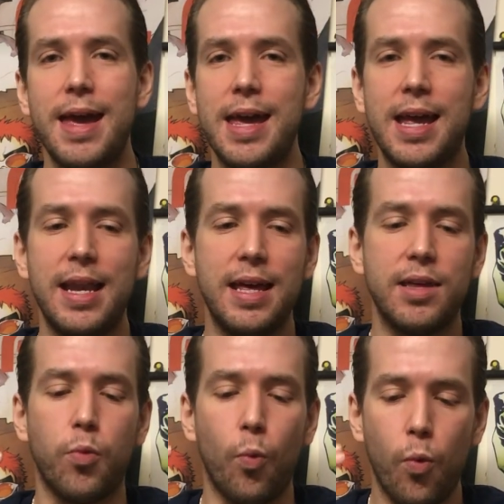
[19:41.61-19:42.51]
It
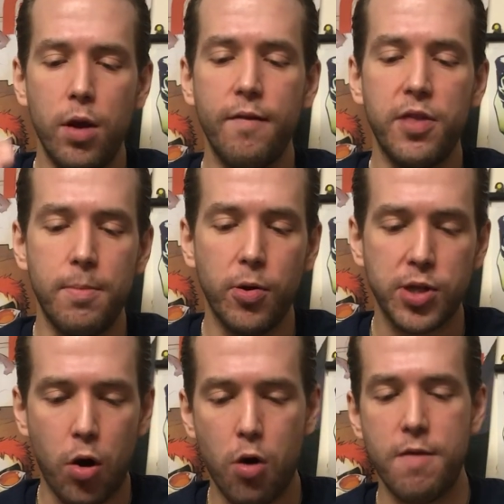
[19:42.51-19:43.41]
is one of the
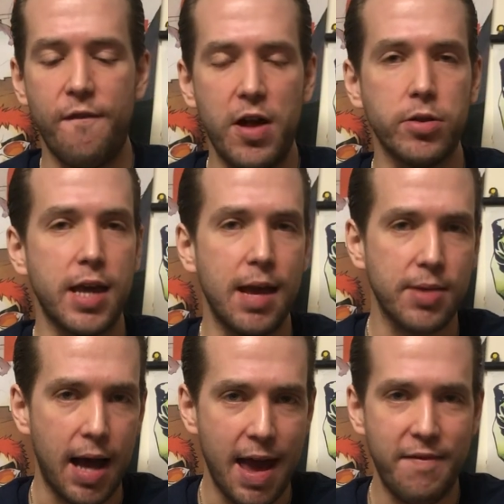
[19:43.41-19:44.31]
most heartfelt
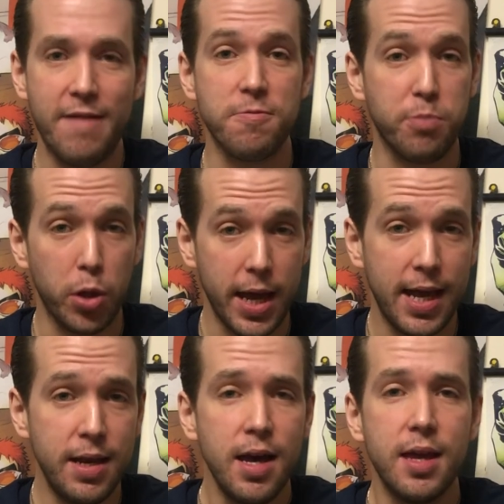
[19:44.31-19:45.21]
games I have ever
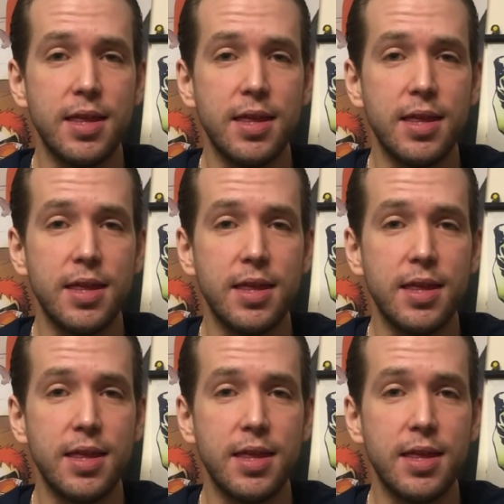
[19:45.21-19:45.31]
played.